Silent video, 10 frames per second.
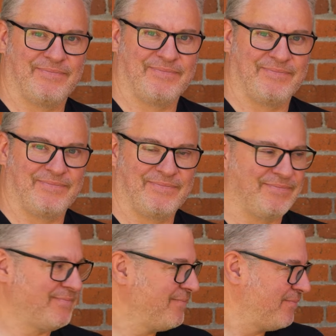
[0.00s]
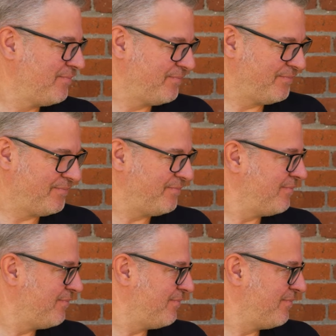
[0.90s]

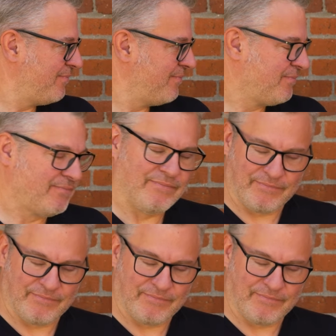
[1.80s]
(silent)